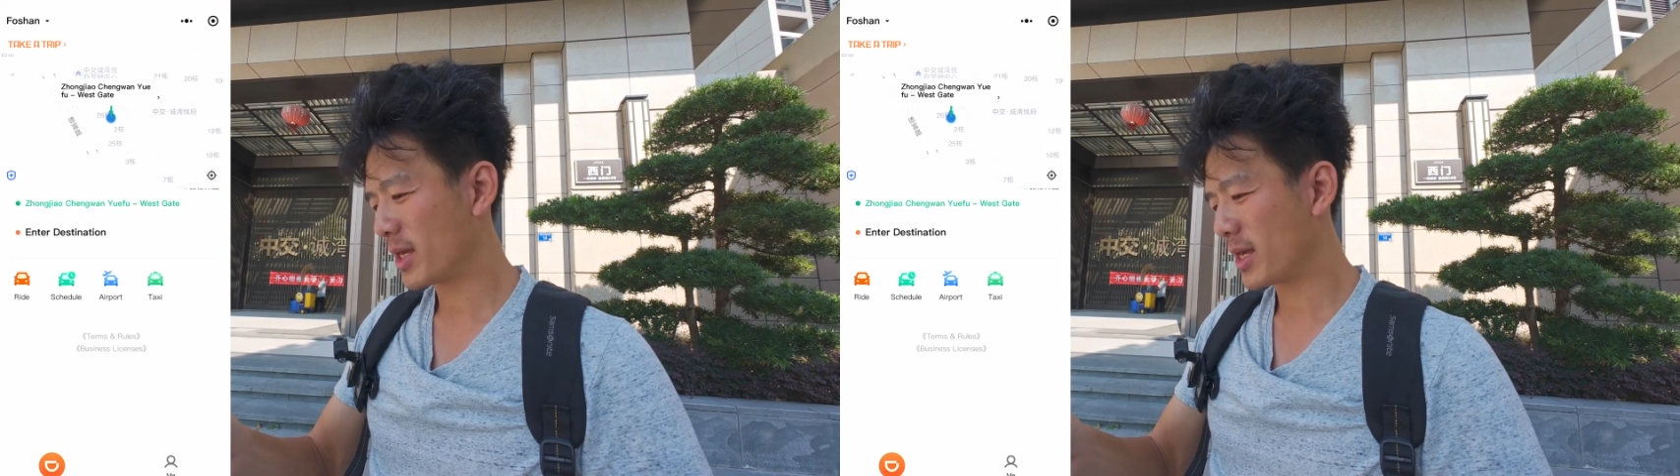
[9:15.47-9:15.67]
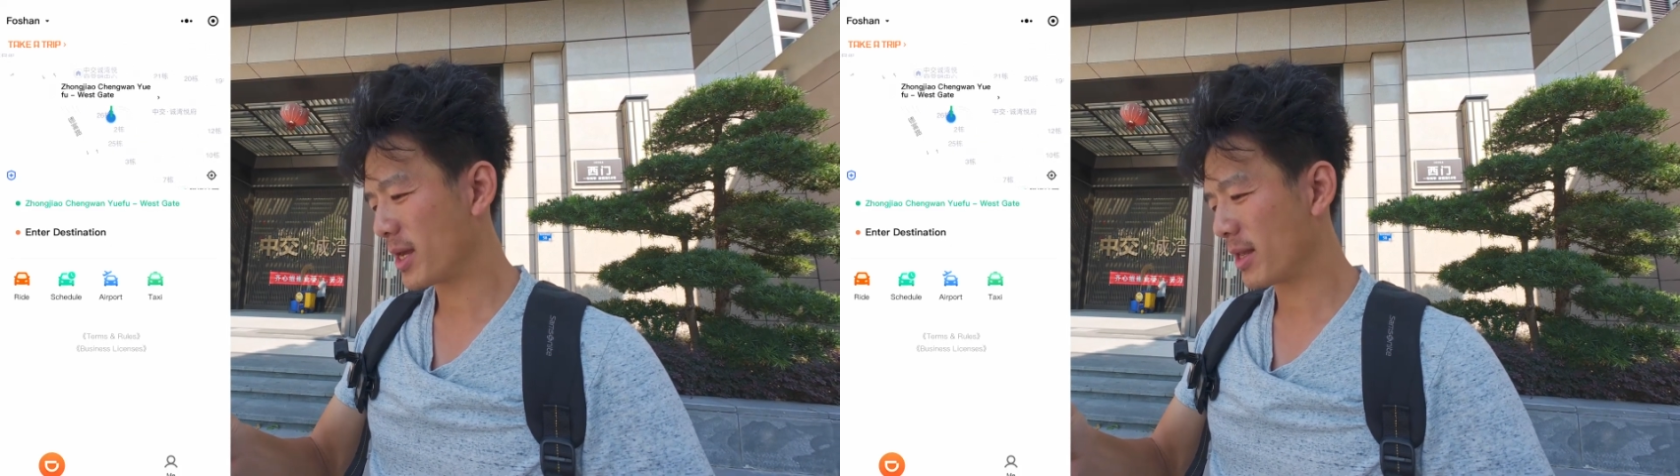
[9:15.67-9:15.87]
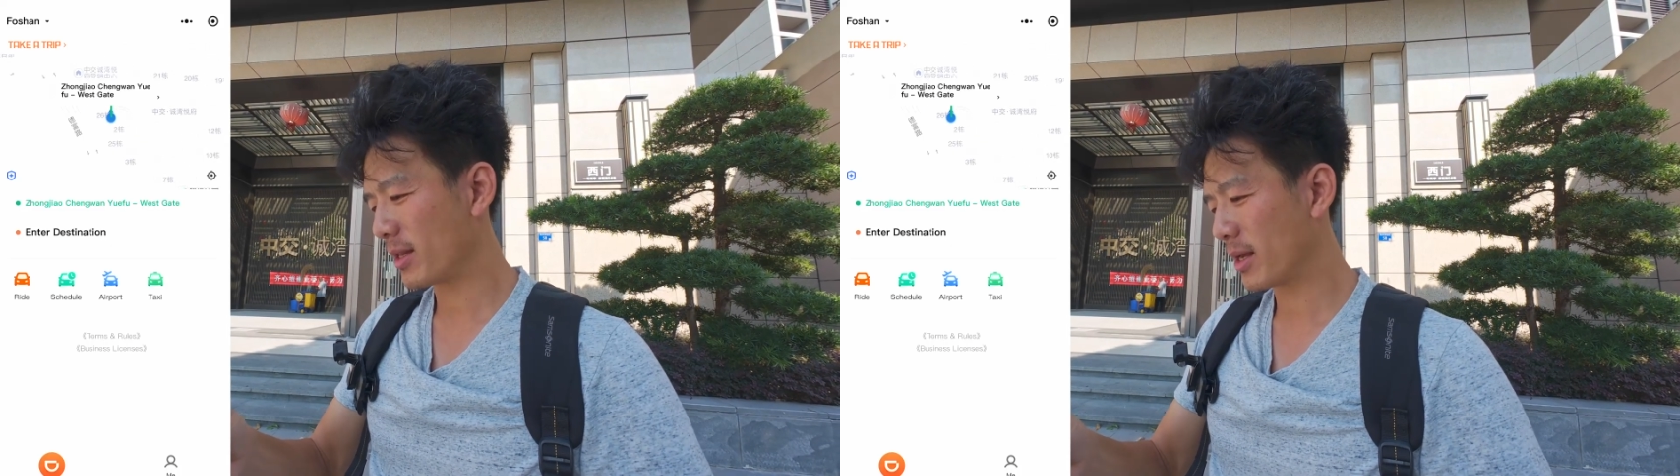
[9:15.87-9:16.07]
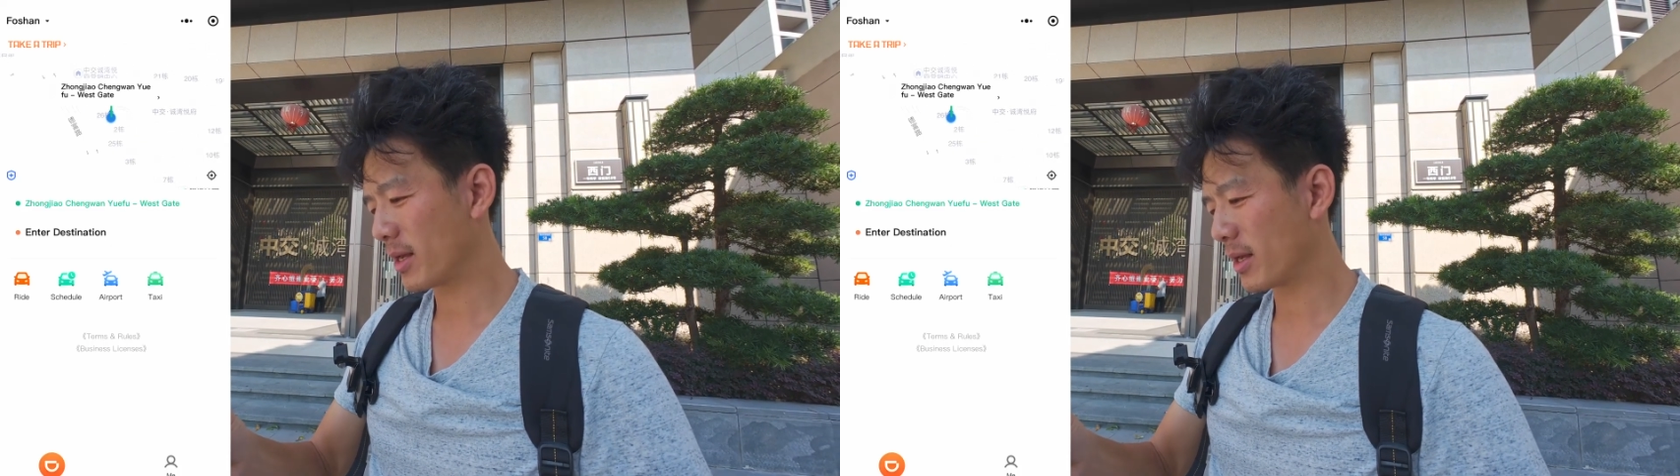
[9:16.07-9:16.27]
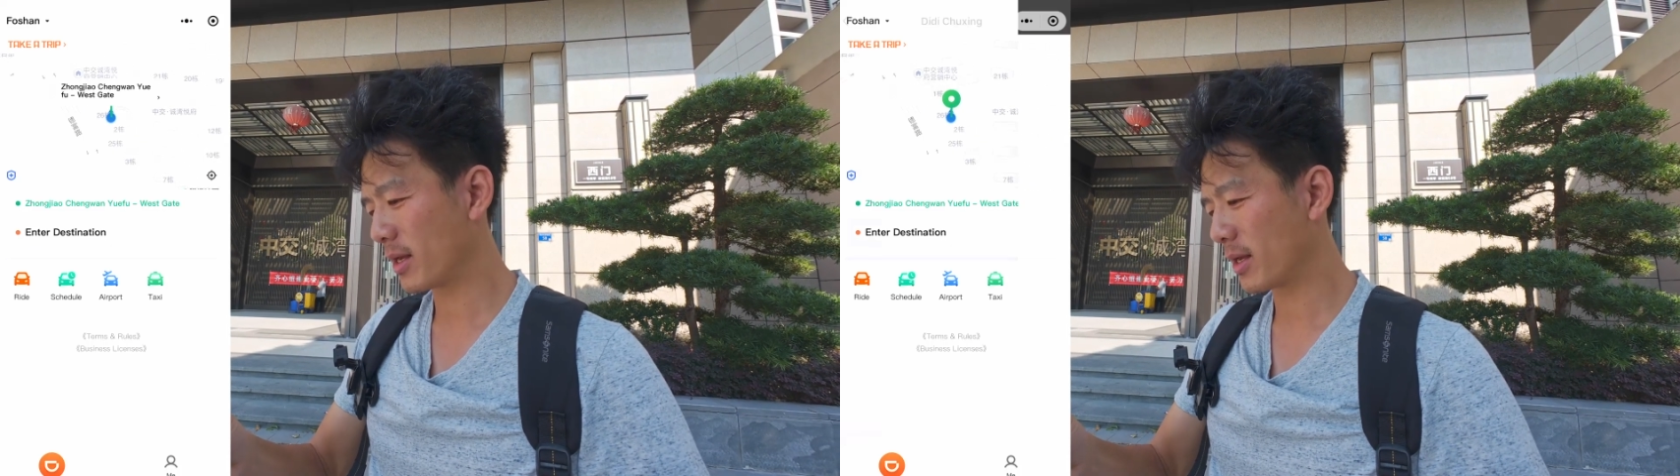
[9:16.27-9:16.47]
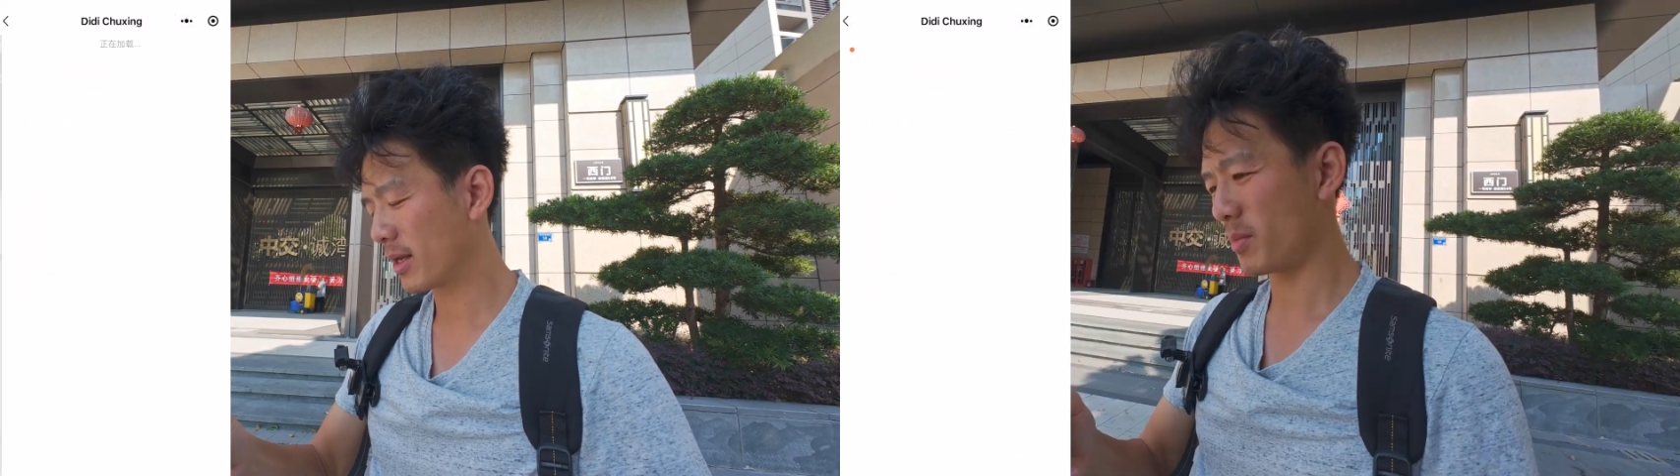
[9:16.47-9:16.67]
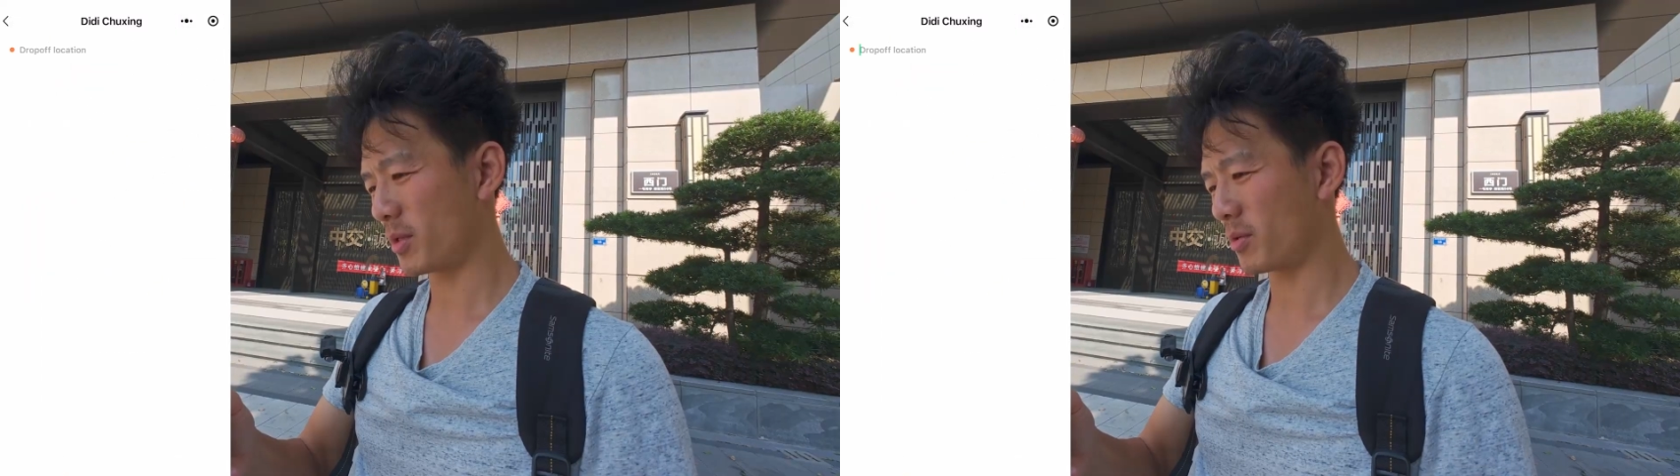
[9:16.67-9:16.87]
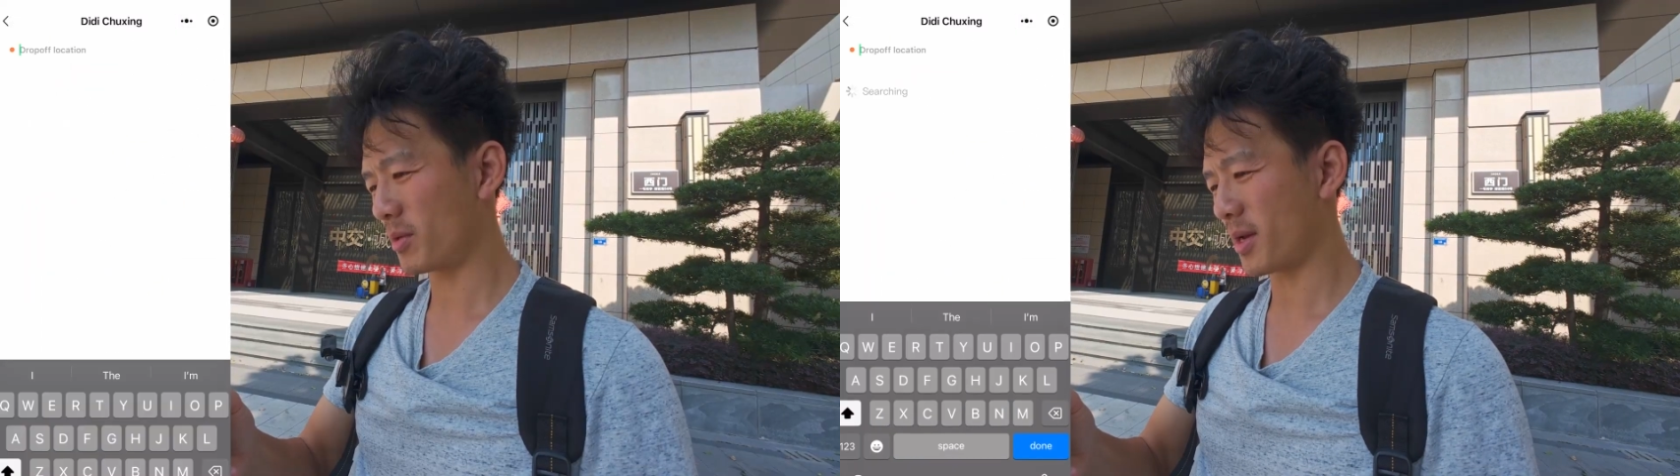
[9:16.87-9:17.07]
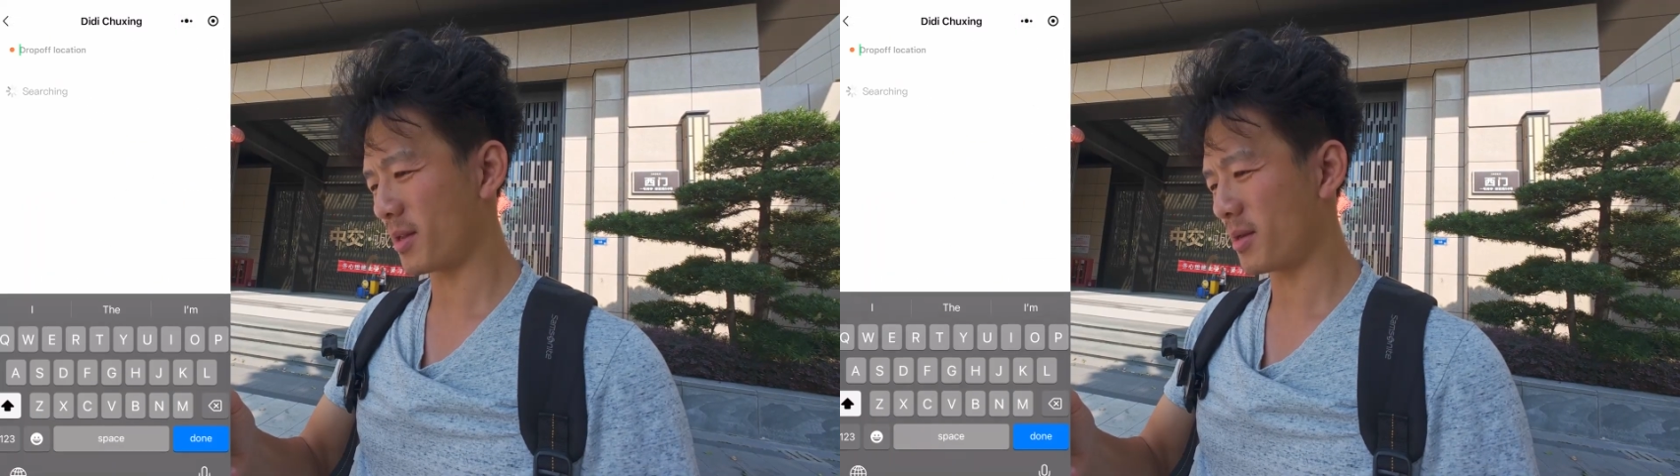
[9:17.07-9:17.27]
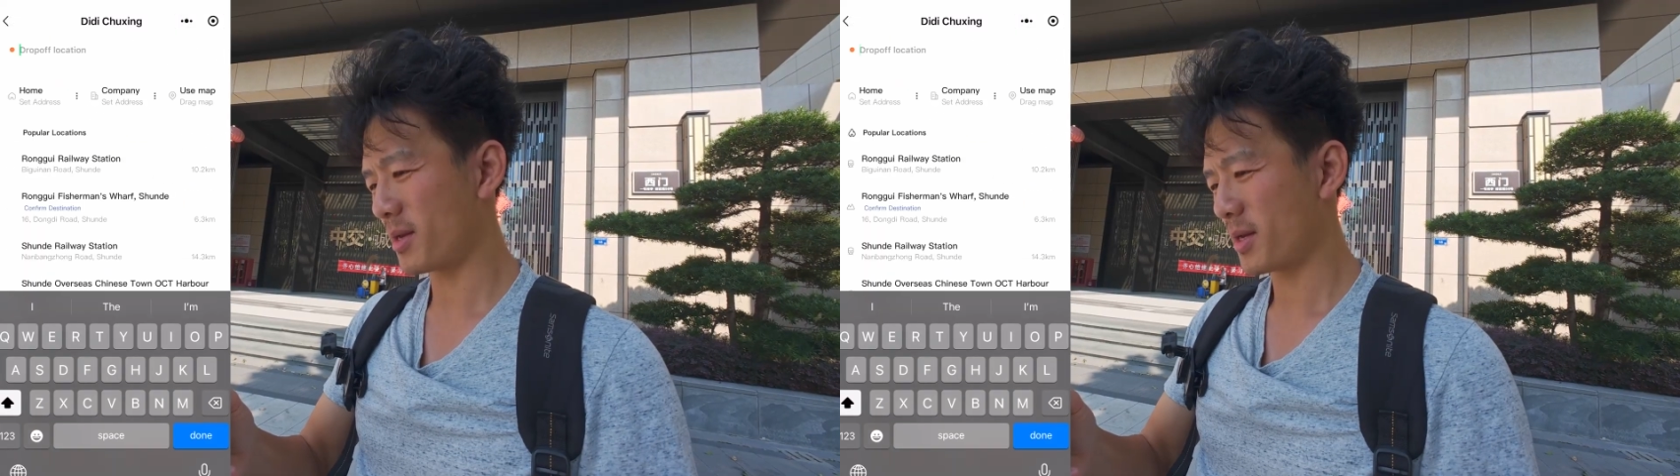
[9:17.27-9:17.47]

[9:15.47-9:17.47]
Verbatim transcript: Tian. Let me do that.